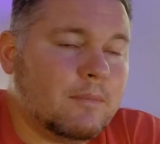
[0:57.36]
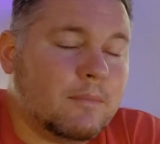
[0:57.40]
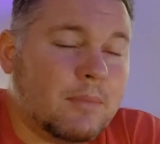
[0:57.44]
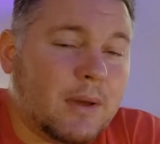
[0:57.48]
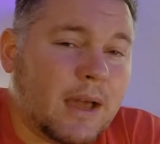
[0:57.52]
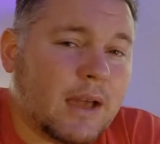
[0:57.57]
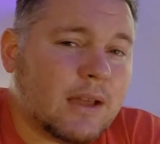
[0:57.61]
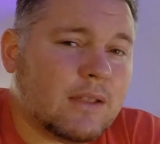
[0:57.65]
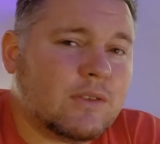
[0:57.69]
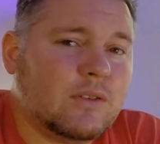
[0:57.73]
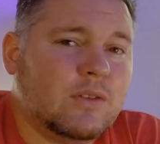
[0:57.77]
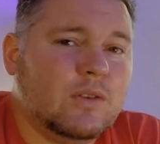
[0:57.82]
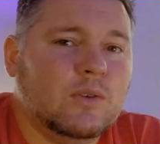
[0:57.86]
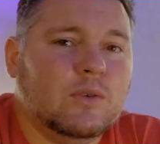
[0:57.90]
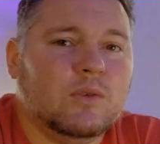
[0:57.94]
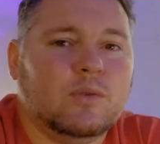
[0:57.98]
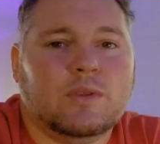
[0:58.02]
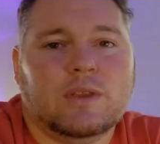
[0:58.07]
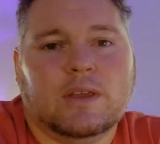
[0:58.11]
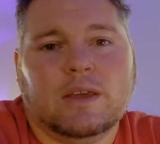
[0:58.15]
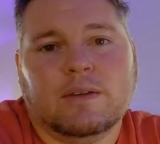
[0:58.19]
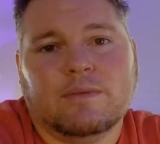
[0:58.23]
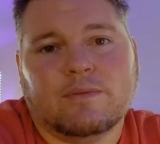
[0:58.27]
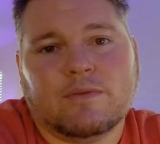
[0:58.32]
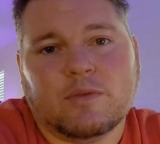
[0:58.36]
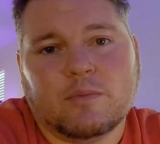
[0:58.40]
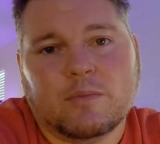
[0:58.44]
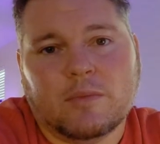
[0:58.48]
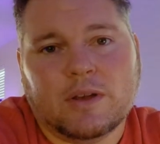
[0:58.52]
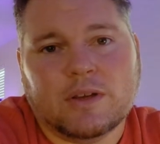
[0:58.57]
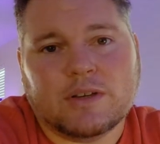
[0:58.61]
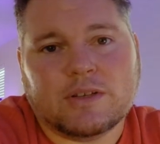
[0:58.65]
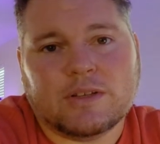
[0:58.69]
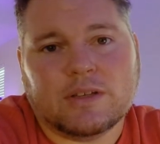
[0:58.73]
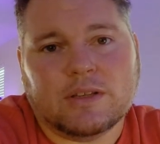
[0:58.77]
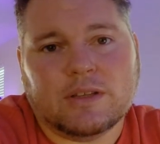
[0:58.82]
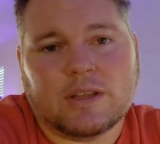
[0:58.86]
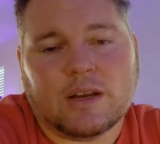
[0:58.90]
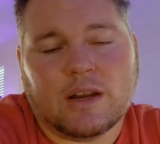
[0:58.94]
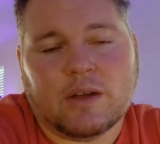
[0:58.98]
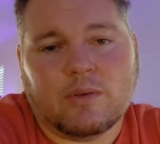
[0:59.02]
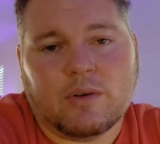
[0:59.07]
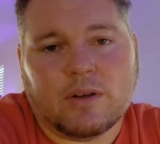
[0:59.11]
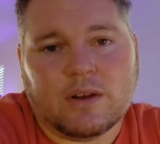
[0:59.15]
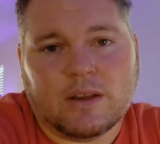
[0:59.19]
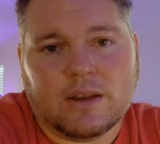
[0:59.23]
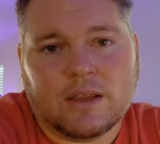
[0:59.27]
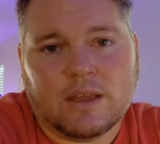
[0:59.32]
back to the information that
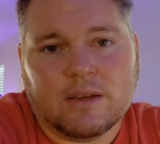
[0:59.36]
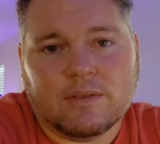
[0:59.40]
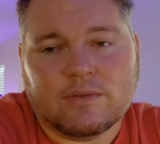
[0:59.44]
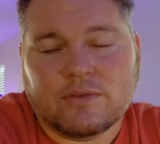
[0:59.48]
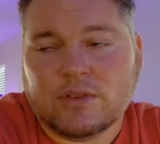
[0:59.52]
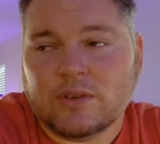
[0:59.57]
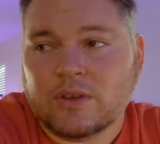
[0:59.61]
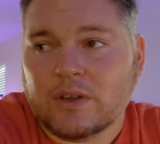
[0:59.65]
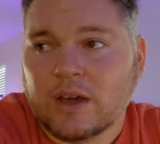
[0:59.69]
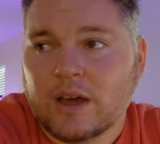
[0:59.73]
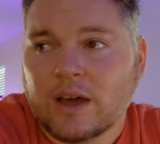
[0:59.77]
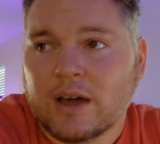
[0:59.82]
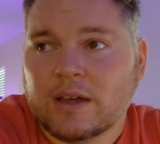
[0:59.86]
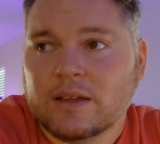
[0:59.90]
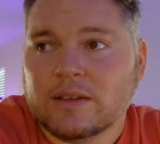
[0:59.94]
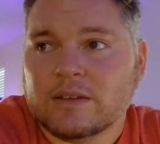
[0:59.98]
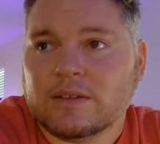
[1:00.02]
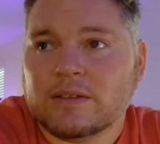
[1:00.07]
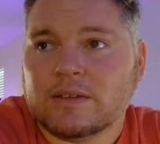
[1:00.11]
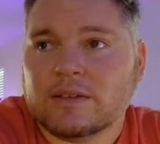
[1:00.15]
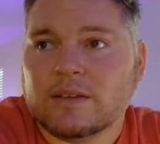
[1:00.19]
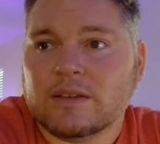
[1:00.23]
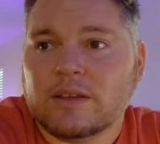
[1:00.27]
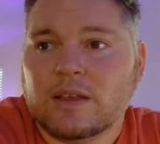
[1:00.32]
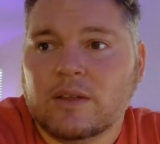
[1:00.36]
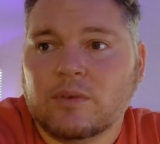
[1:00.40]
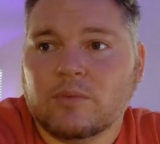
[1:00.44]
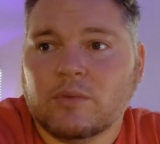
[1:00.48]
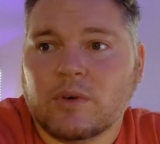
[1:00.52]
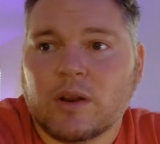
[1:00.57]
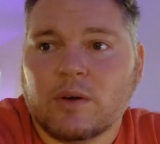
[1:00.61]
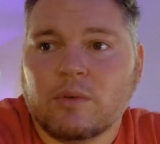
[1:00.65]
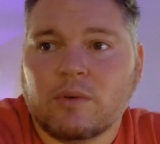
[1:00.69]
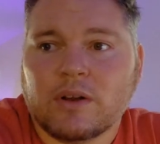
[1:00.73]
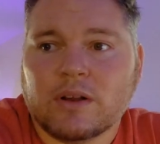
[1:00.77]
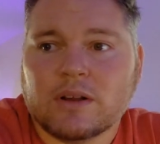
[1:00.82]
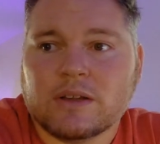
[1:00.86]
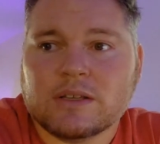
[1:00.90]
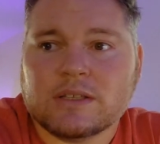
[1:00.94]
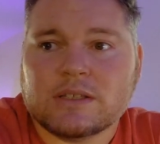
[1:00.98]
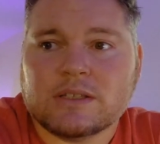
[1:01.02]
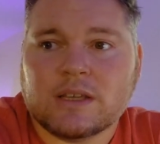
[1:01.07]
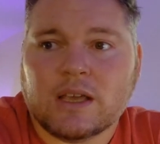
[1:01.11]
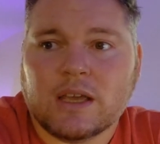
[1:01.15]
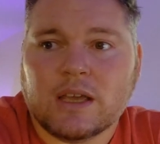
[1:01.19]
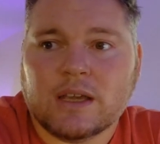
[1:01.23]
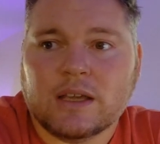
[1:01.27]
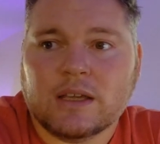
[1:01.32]
I wanted to give to you guys and what I wanted to
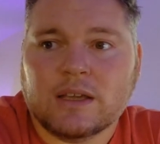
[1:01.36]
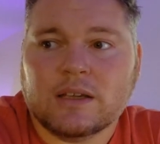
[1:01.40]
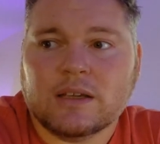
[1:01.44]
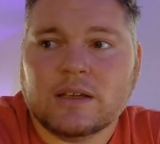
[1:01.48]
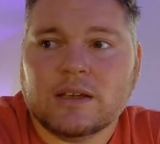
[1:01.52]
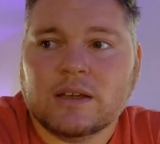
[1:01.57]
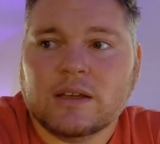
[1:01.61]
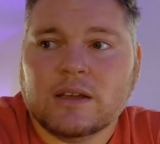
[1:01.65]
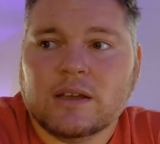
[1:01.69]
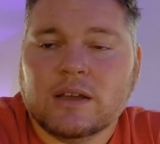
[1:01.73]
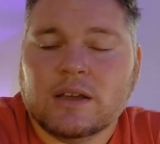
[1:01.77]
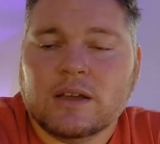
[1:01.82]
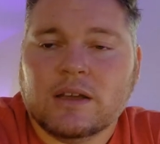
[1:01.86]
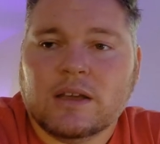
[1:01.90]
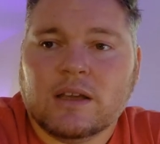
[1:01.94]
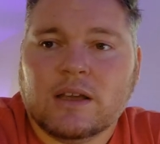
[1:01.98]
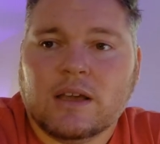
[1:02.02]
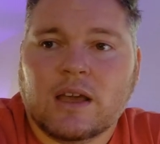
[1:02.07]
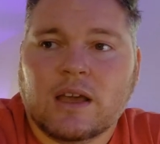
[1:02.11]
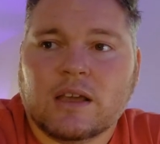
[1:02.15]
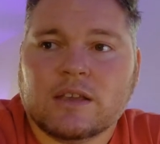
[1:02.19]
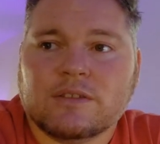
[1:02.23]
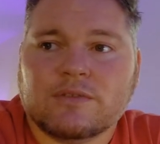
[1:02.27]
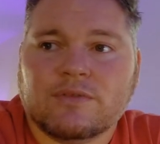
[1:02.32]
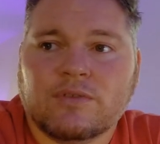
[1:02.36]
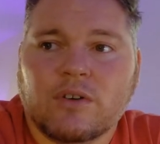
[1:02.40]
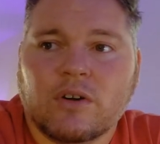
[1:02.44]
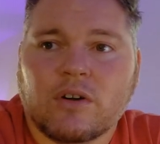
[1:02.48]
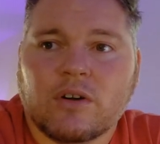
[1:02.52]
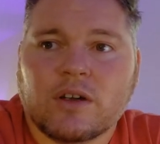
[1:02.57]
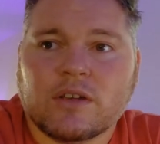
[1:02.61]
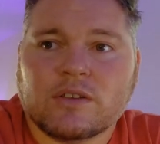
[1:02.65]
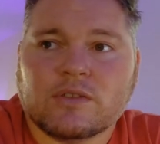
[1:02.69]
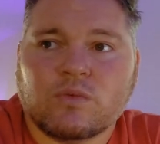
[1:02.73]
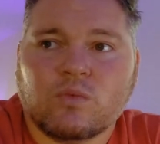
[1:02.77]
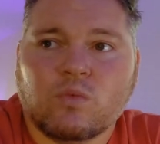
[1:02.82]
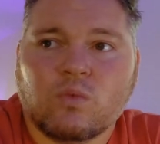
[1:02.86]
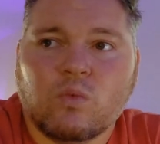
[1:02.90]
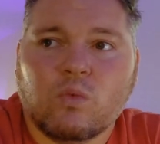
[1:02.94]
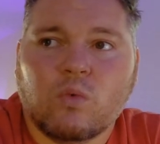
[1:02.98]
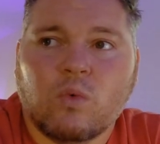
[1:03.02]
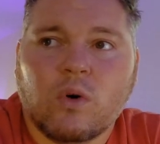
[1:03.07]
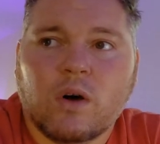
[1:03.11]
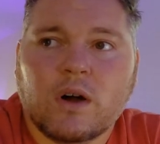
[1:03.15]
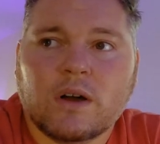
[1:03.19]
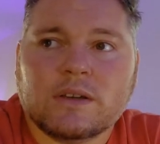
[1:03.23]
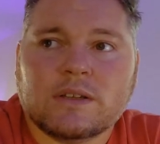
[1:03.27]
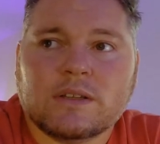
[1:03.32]
say as far as
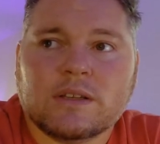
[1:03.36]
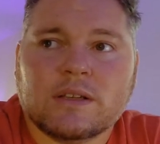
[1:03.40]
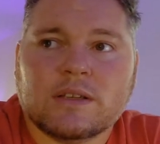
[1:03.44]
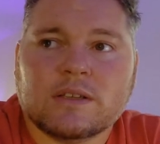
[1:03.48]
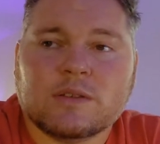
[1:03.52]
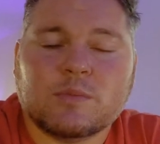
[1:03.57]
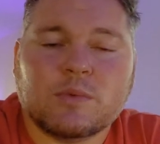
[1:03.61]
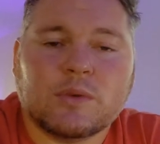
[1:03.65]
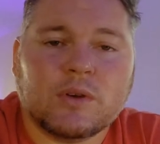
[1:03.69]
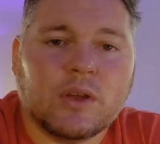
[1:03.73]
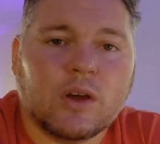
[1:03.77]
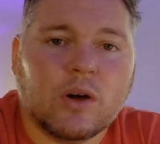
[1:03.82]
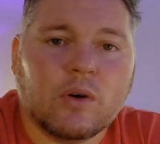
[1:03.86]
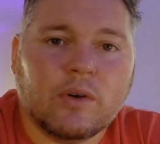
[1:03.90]
what has been